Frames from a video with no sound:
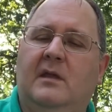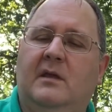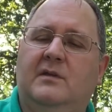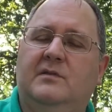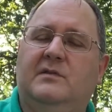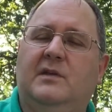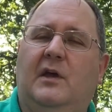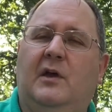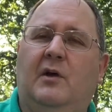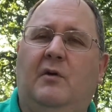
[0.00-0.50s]

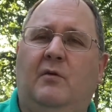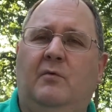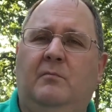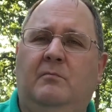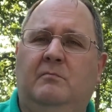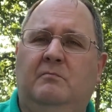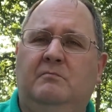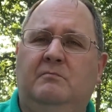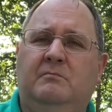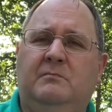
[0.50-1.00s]
So,
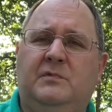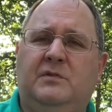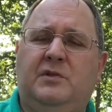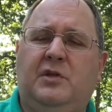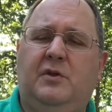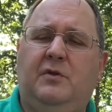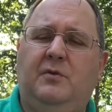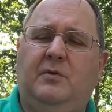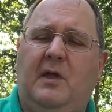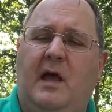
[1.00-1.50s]

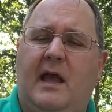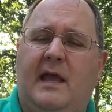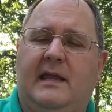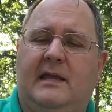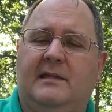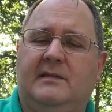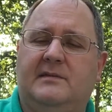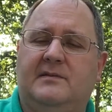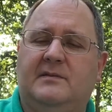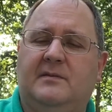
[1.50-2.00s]
2
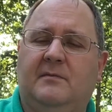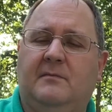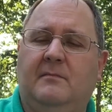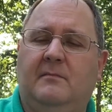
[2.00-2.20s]
lions.